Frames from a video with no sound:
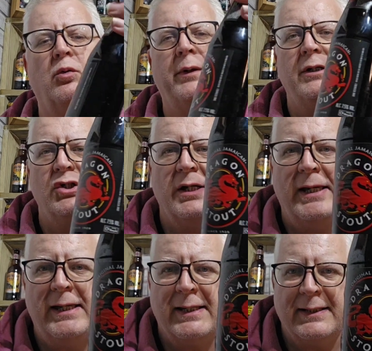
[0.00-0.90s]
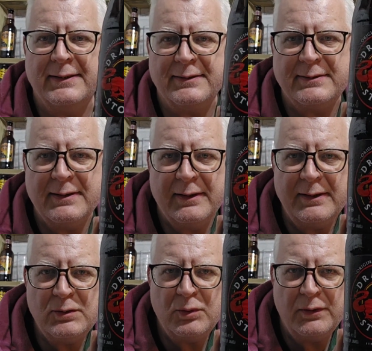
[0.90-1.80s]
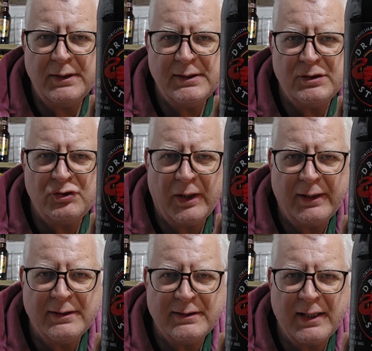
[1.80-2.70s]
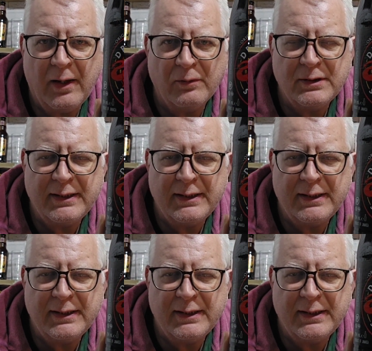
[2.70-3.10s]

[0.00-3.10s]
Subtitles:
which is this one. This is Dragon Stout.